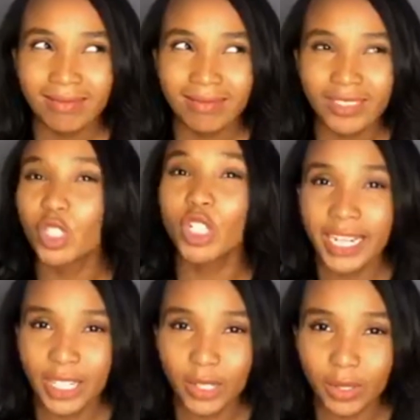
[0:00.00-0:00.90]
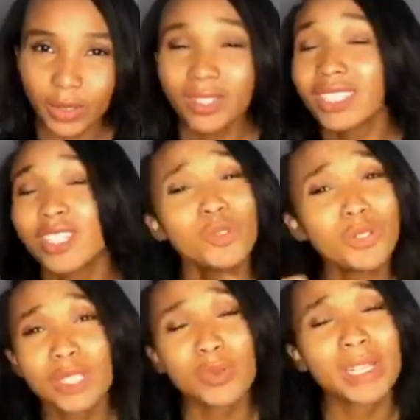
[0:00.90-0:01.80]
The shiny girl. She's really
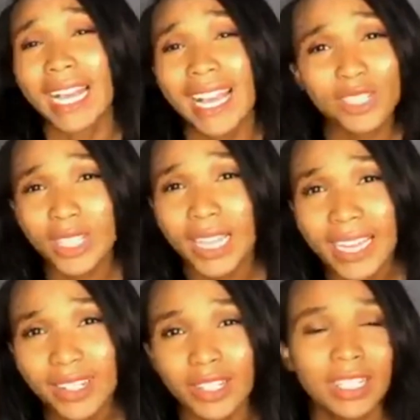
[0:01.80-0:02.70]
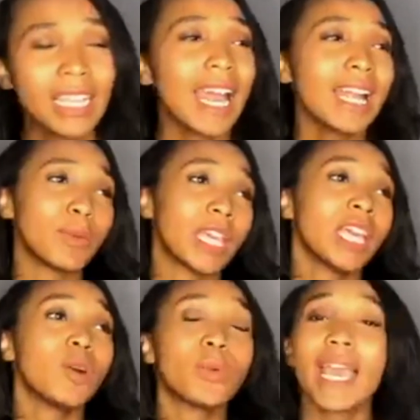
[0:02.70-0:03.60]
sweet. I actually like her. Anyway,
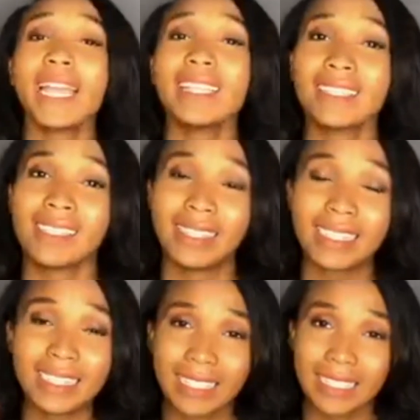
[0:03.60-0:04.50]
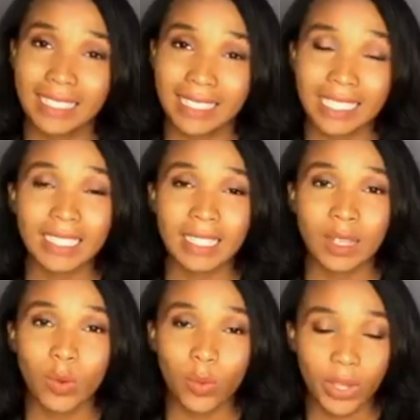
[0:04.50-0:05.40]
we end this season
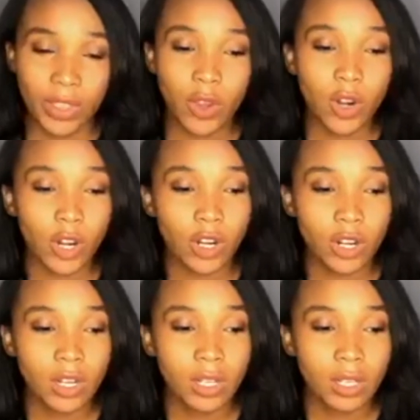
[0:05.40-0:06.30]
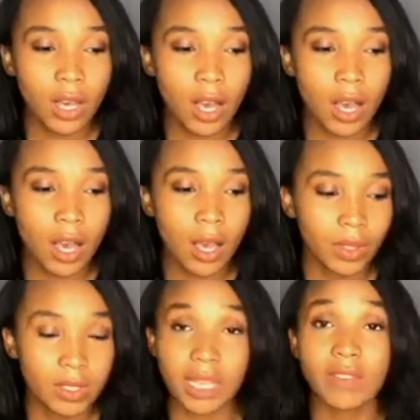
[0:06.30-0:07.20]
with her
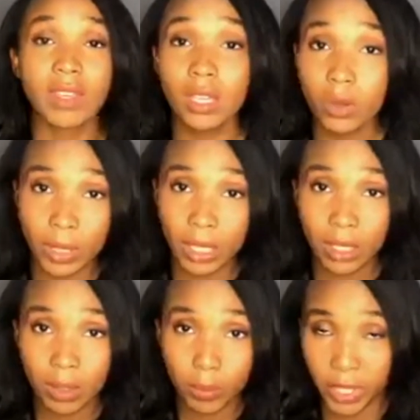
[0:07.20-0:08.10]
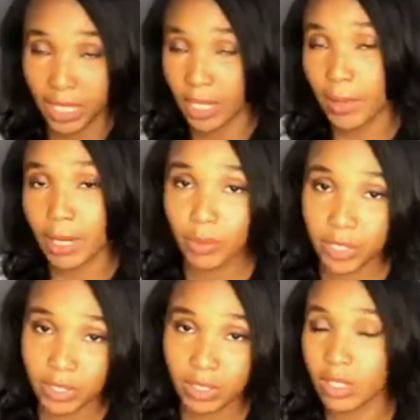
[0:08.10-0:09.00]
saving Huey, breaking them out of
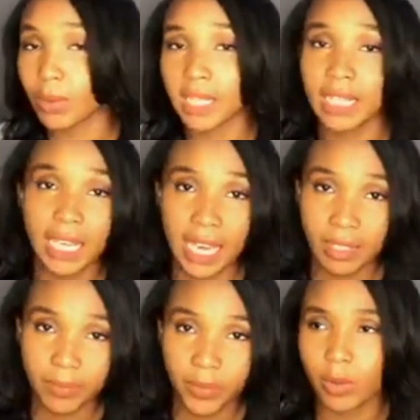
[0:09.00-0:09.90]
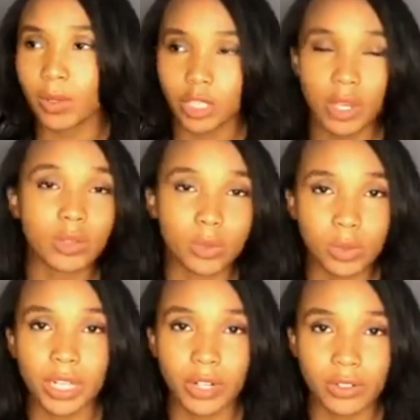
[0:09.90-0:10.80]
prison, Huey and the gang. There are a bunch of other cool
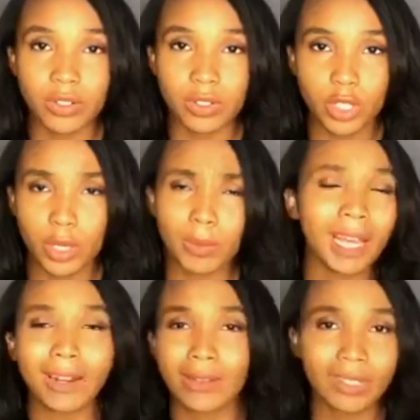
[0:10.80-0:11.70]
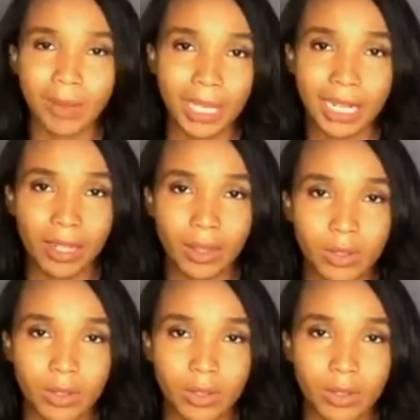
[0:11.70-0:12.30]
characters in the show, but I don't have time to get into those.